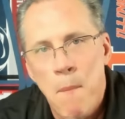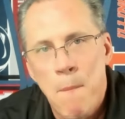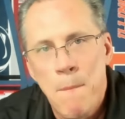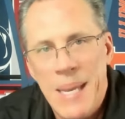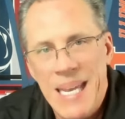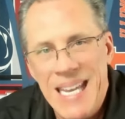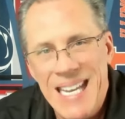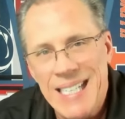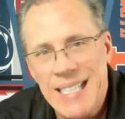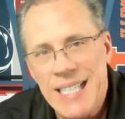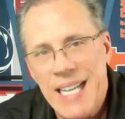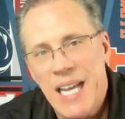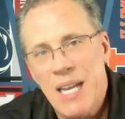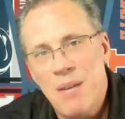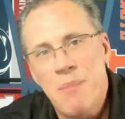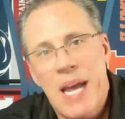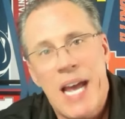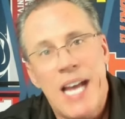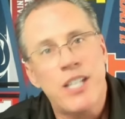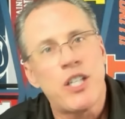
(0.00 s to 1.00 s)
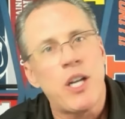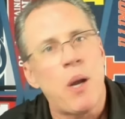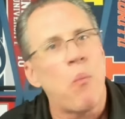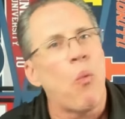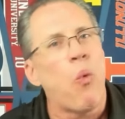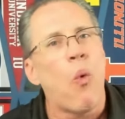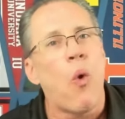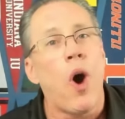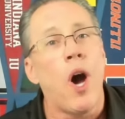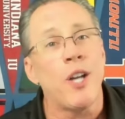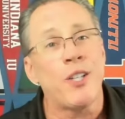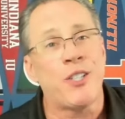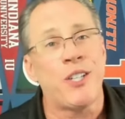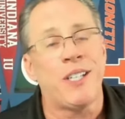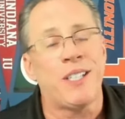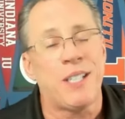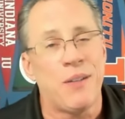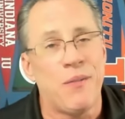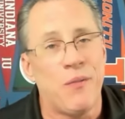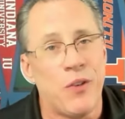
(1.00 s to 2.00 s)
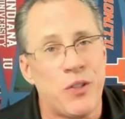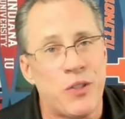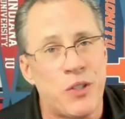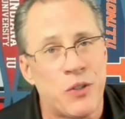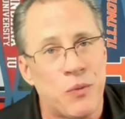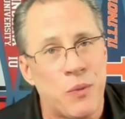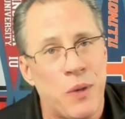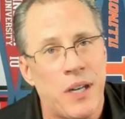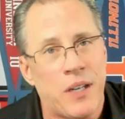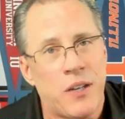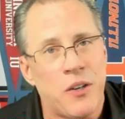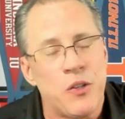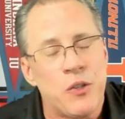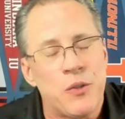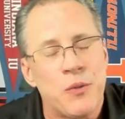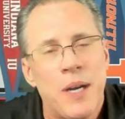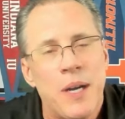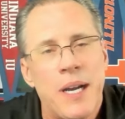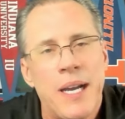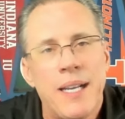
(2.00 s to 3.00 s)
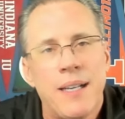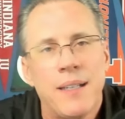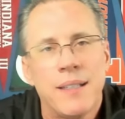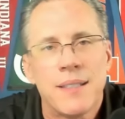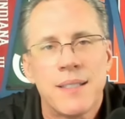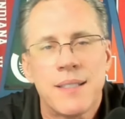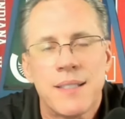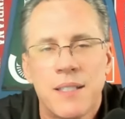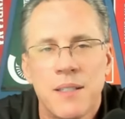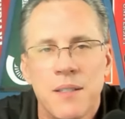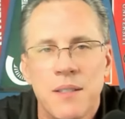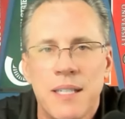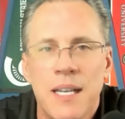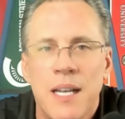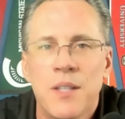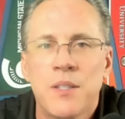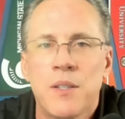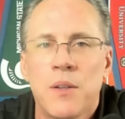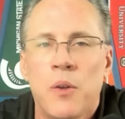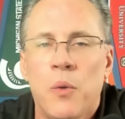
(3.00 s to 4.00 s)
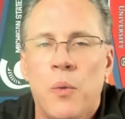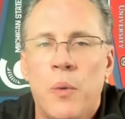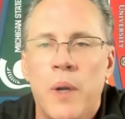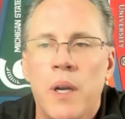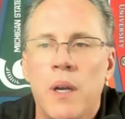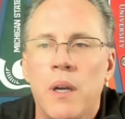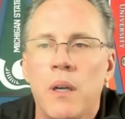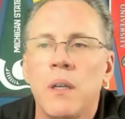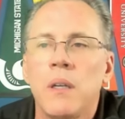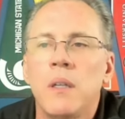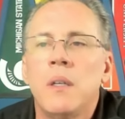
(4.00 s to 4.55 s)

Big 10 matchup. Washington versus Rutgers, right? Still sounds a little weird.